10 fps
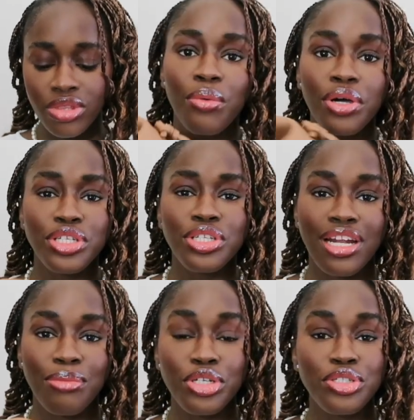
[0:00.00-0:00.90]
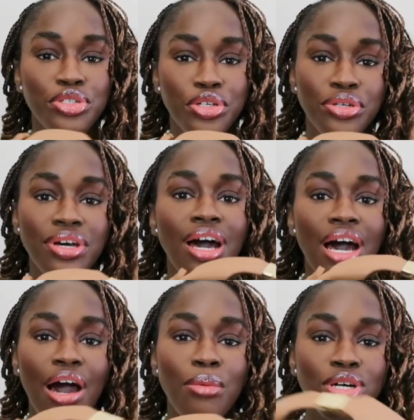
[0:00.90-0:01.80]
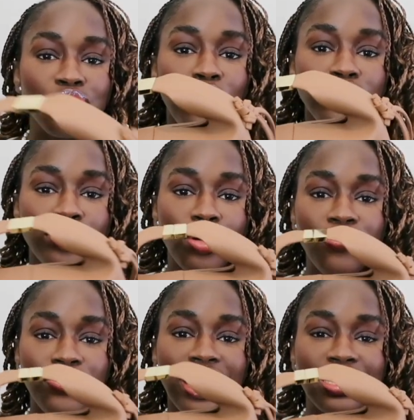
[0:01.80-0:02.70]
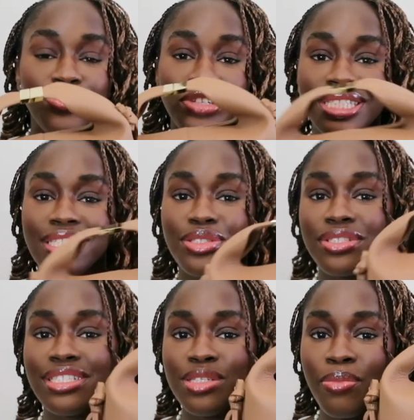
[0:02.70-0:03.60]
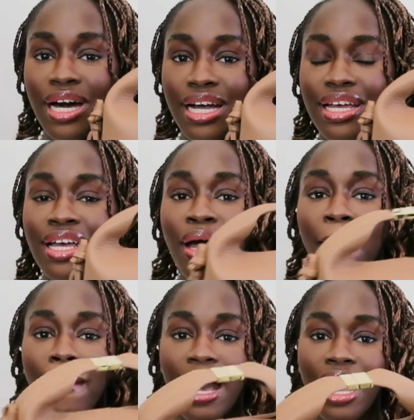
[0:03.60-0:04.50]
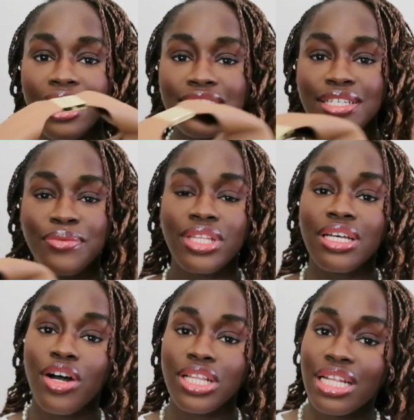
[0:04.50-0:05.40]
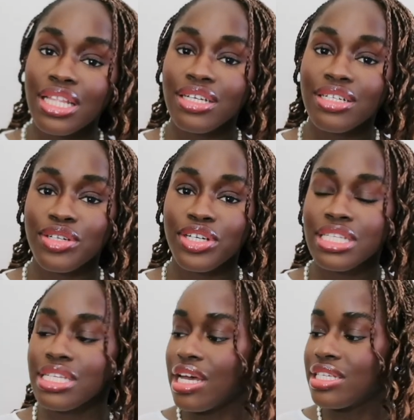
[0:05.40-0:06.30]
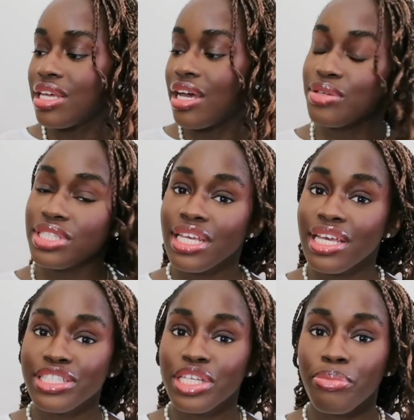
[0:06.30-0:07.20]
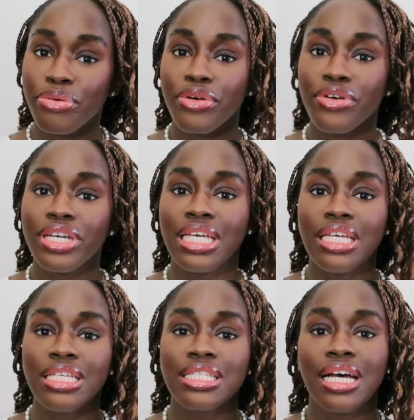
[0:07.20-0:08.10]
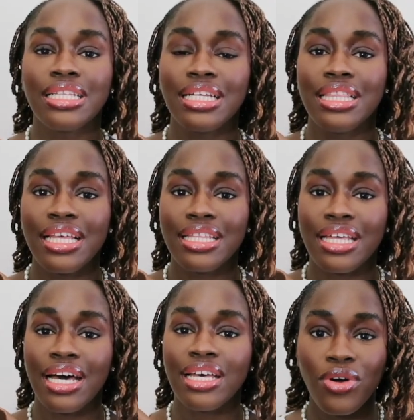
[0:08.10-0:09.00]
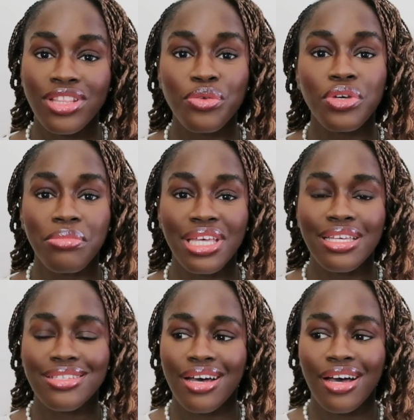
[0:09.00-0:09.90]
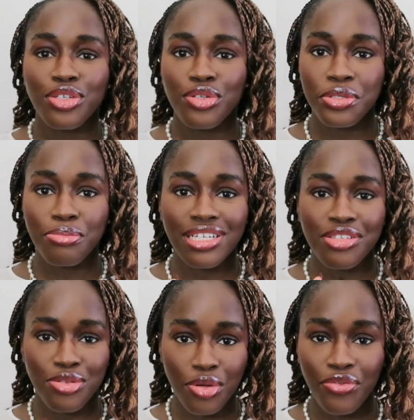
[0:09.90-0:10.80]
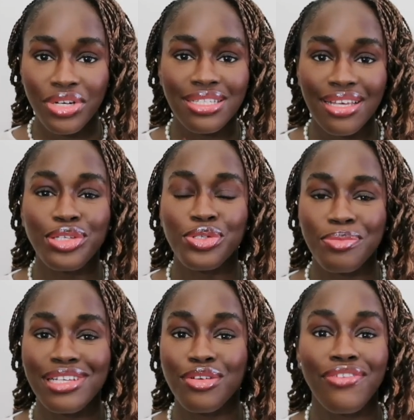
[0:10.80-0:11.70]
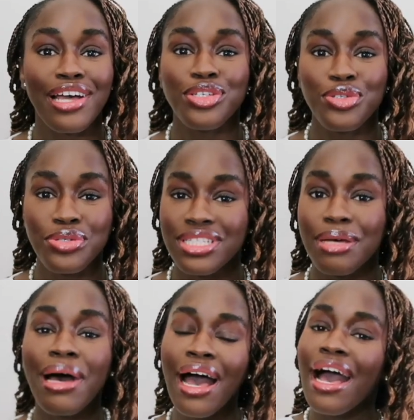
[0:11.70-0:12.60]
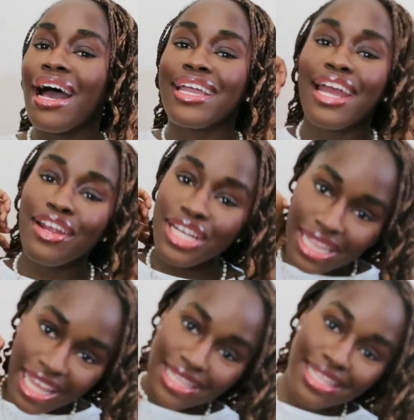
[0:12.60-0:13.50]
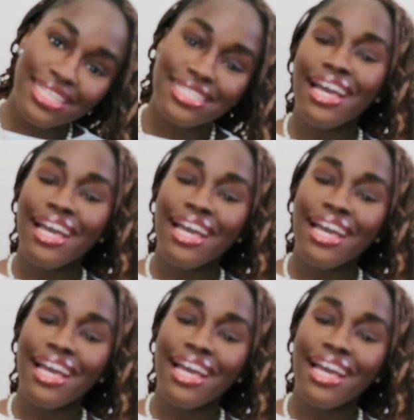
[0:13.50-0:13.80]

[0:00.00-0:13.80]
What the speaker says: I'm going to show you how much stuff gets fit into this bag. And another thing we're going to, as I would say, is a pro is the leather. One thing with me is that I use my stuff. When I say I use my stuff, I use them. I carry it like this,